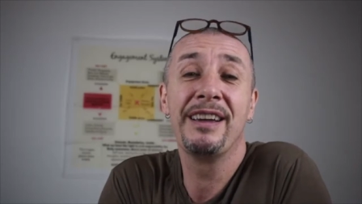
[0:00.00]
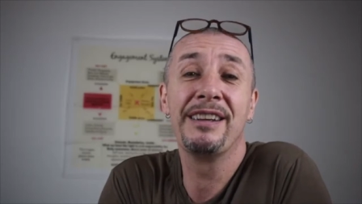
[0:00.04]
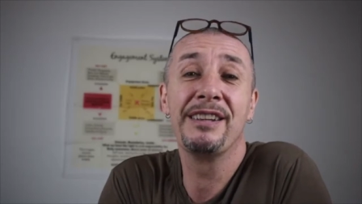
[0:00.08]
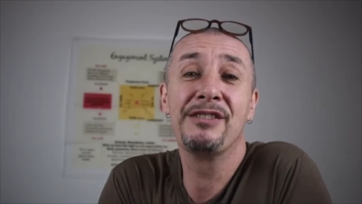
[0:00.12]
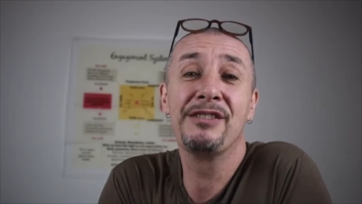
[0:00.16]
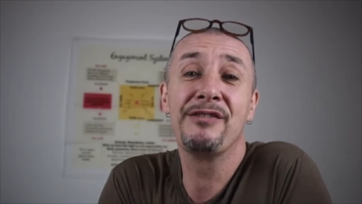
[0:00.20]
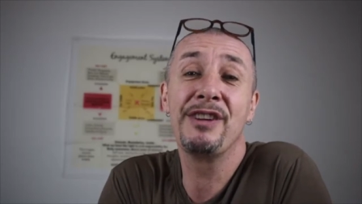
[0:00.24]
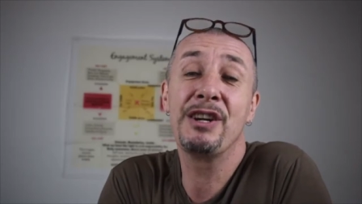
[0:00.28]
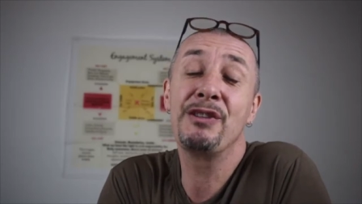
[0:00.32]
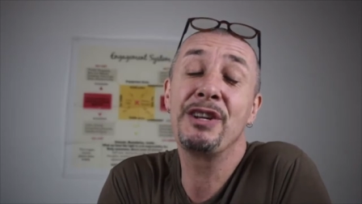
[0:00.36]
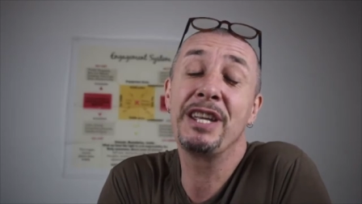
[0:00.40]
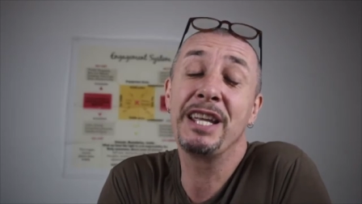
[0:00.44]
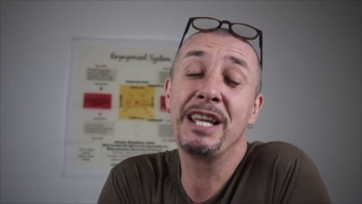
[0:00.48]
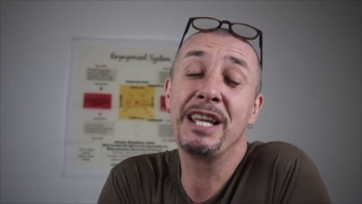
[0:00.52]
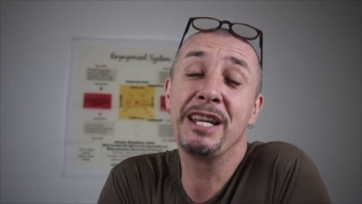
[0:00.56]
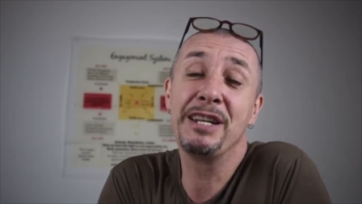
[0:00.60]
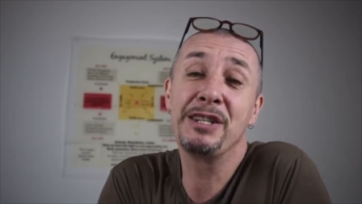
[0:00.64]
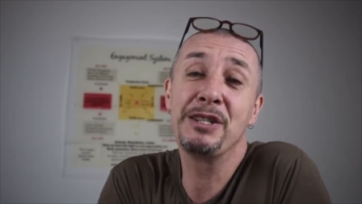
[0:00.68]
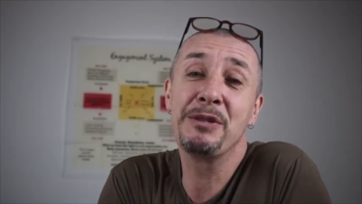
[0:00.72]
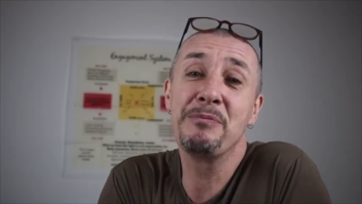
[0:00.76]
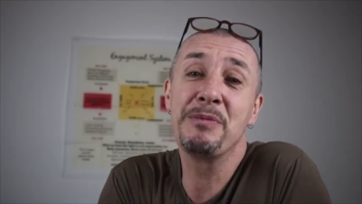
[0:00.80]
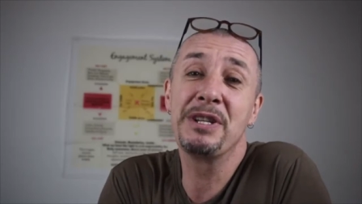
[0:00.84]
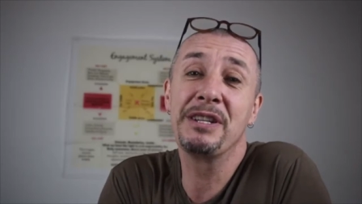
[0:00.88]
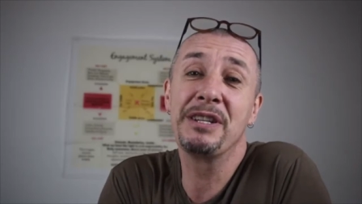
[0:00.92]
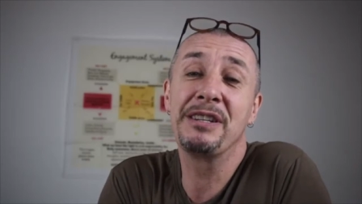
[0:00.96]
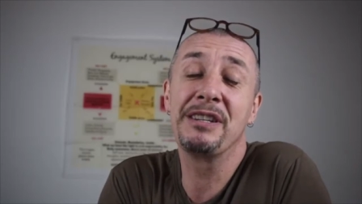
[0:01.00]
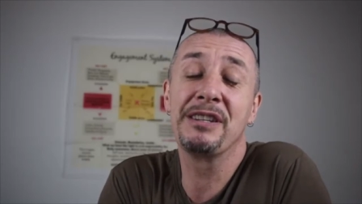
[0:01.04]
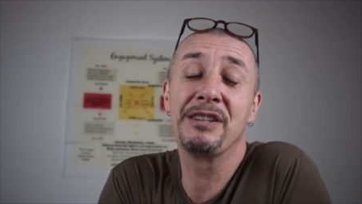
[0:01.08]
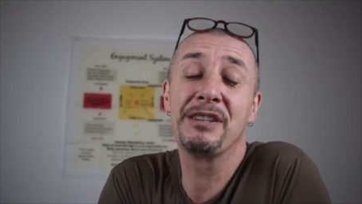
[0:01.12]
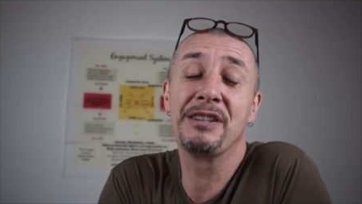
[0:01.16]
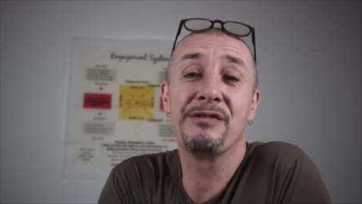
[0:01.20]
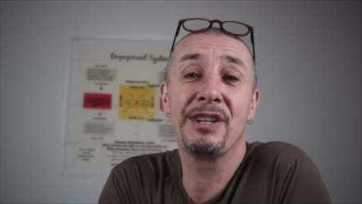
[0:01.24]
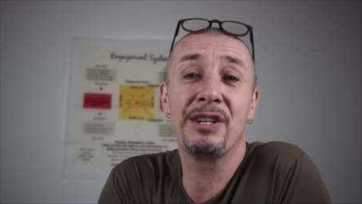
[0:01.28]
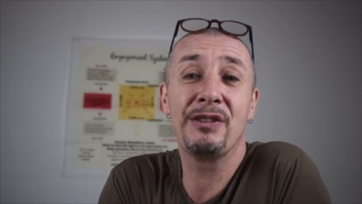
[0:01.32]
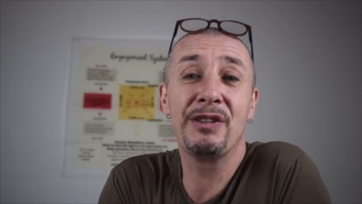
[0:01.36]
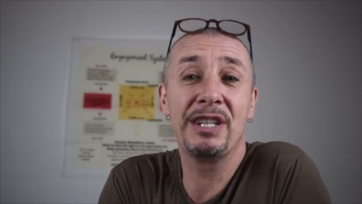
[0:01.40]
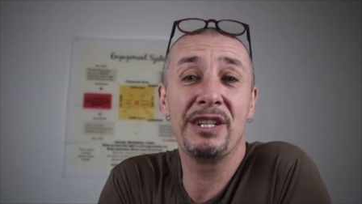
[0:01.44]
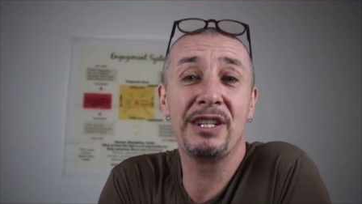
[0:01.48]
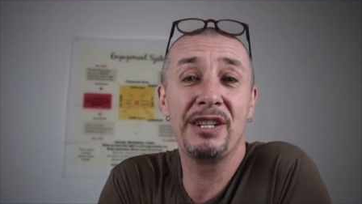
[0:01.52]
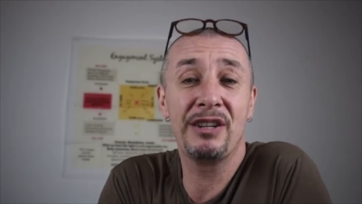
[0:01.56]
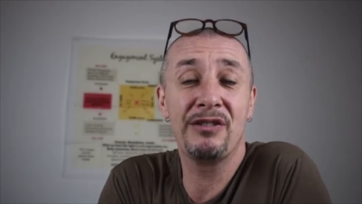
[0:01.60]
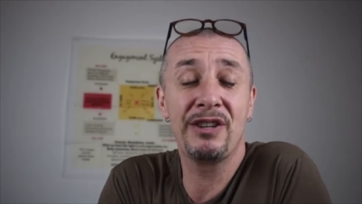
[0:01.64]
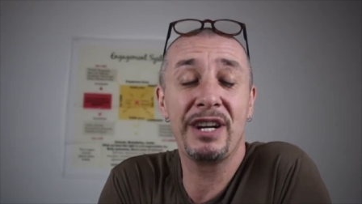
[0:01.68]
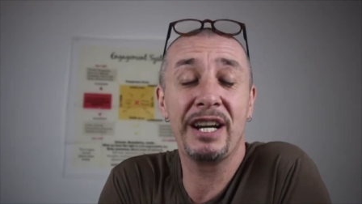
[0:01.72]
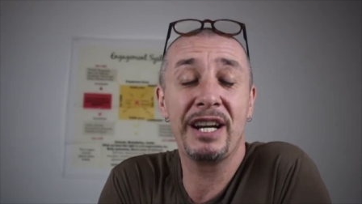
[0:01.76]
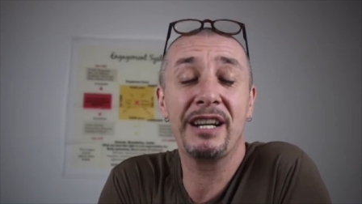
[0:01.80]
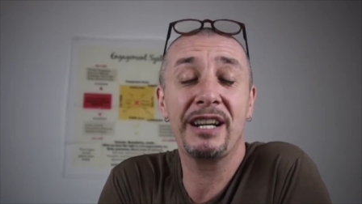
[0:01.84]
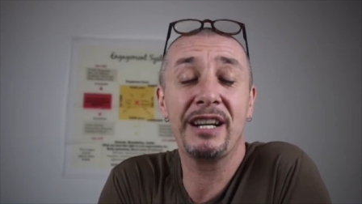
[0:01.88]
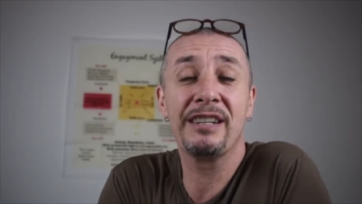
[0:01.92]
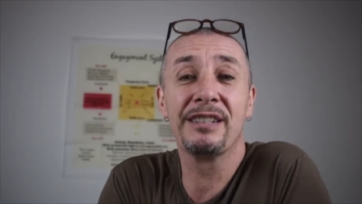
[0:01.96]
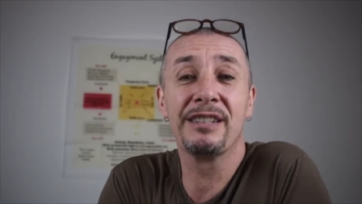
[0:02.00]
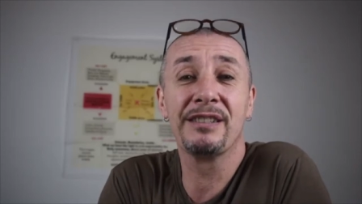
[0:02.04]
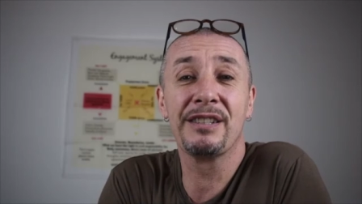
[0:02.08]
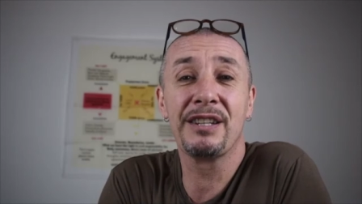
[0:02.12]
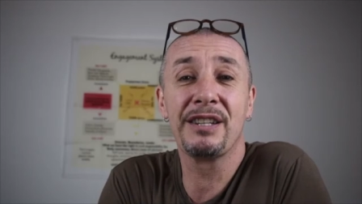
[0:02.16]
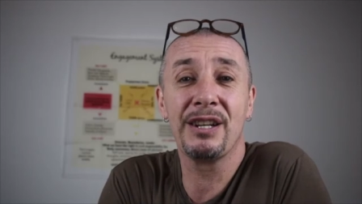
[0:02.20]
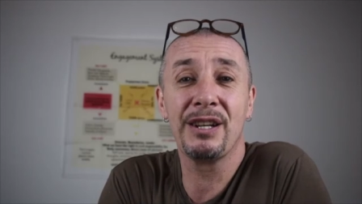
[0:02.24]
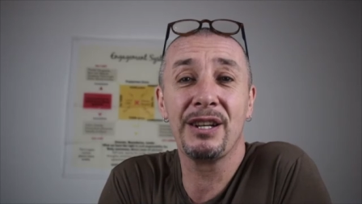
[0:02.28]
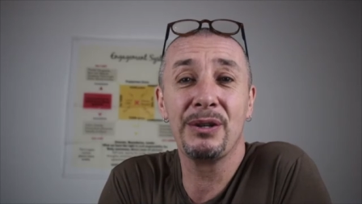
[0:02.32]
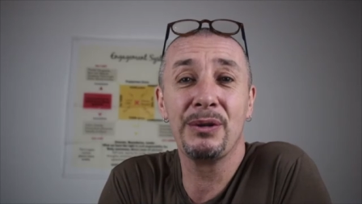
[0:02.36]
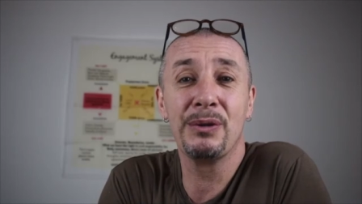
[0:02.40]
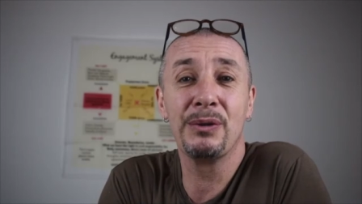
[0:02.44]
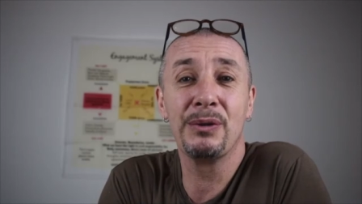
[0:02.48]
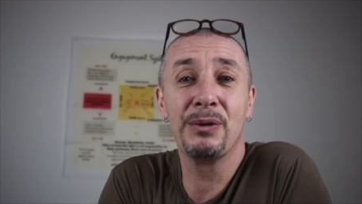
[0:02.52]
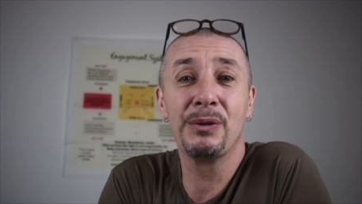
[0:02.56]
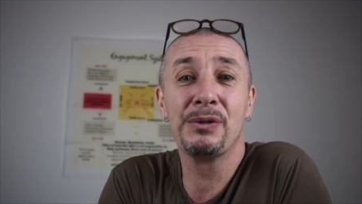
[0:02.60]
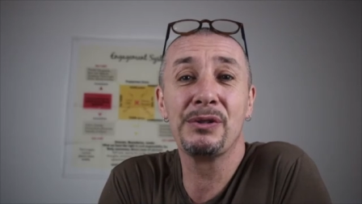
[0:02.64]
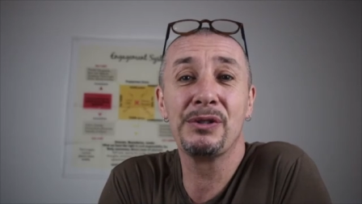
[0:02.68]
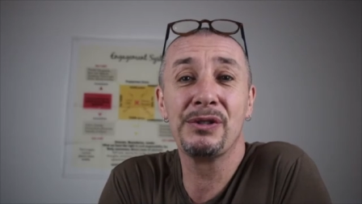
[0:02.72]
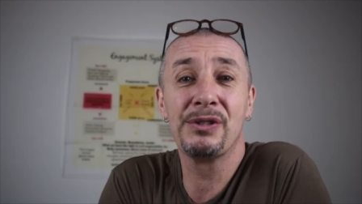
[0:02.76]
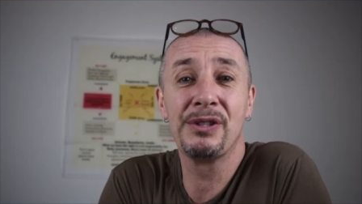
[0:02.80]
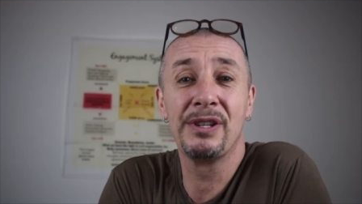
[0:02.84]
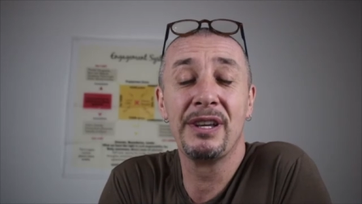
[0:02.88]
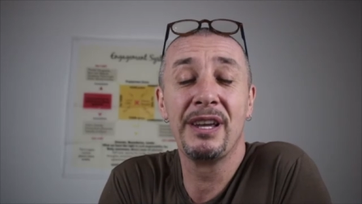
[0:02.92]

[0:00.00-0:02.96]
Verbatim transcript: It's very intimate, it's very direct and close,